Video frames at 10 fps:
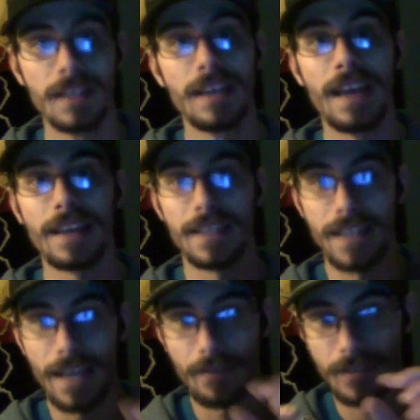And then they
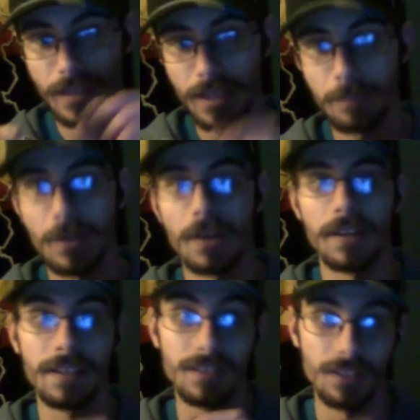have another part
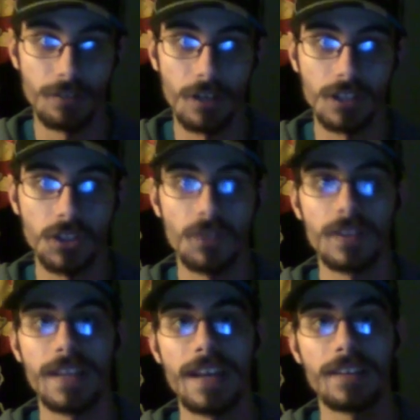into the
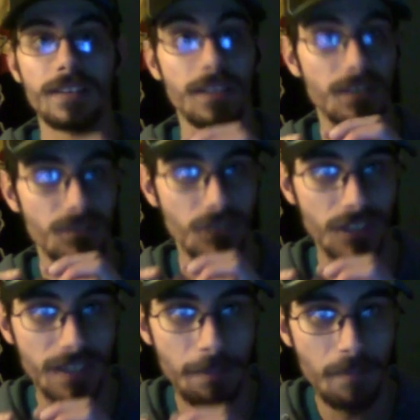crossover that does
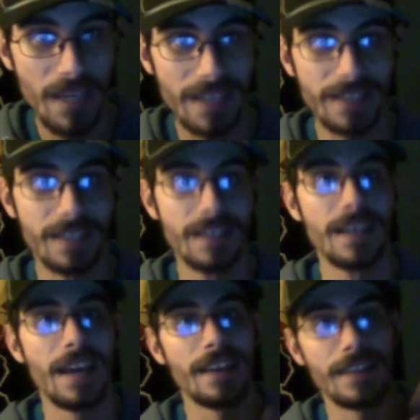just the mid.
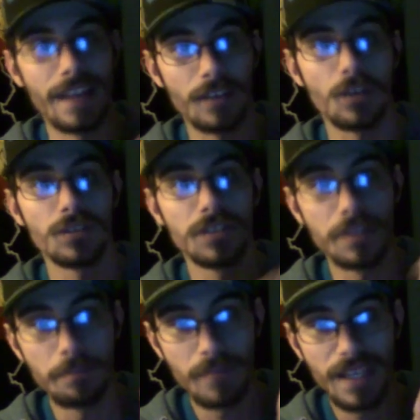And then now go to the
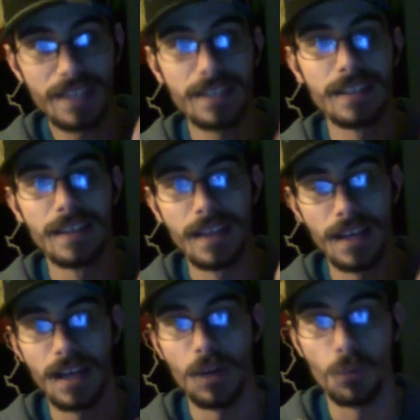mid
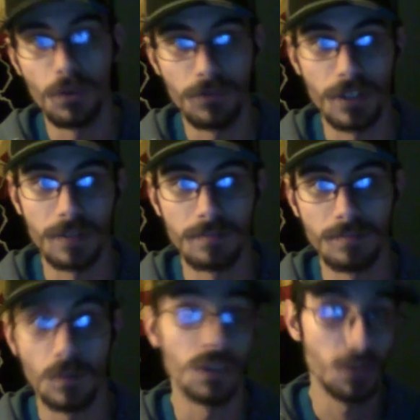woofer
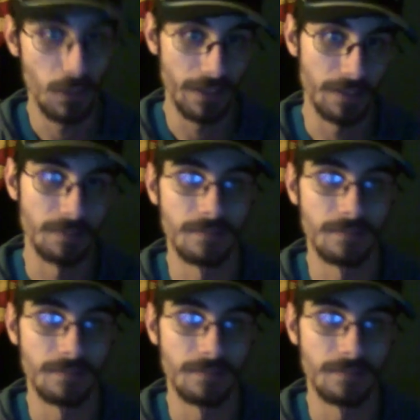or tweeter.